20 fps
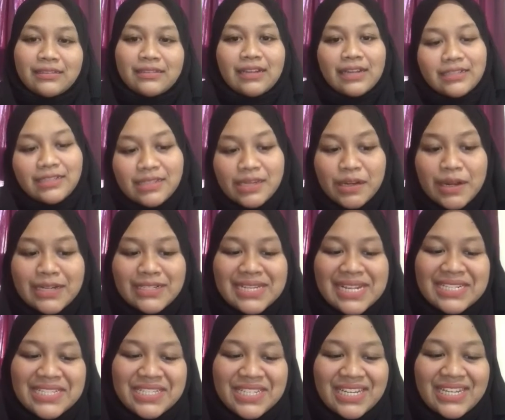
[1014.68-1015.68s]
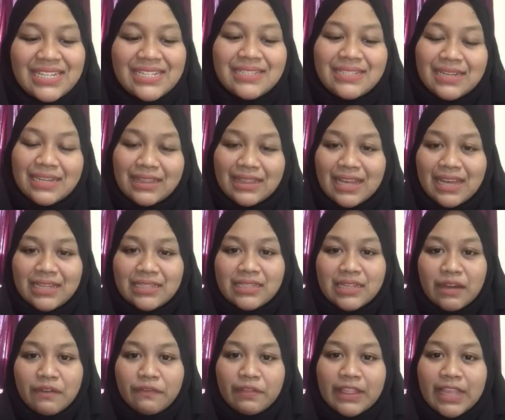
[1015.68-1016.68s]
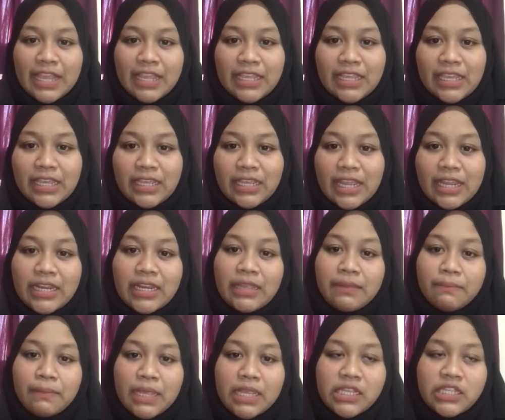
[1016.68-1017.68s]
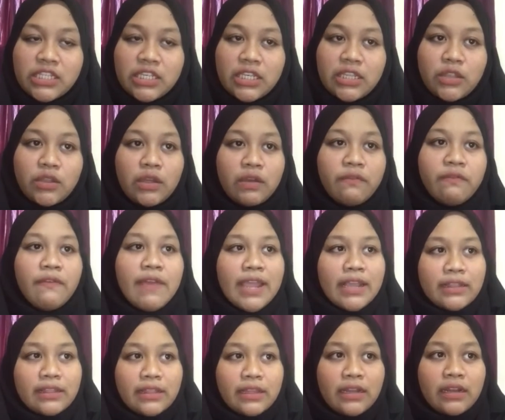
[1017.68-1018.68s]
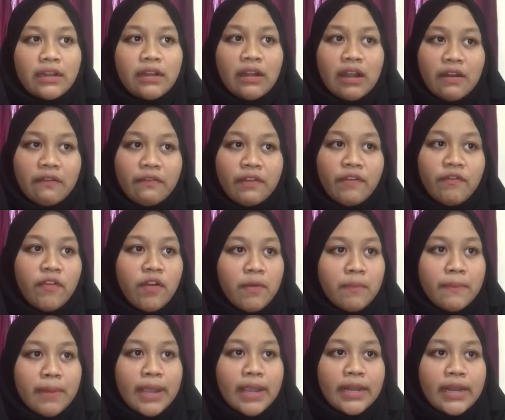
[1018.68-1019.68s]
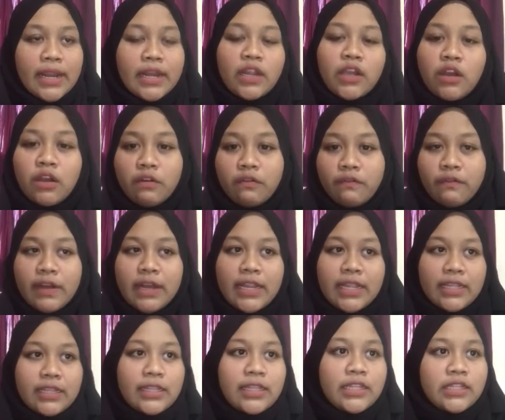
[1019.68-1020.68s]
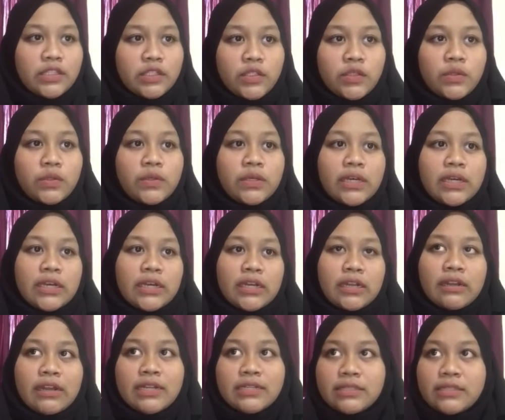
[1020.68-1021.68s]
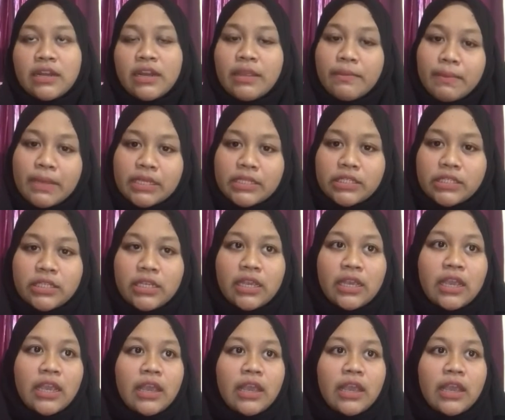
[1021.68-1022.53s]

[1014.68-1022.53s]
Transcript: Rasterization is the task of taking an image into a vector graphic format and convert it into a raster image.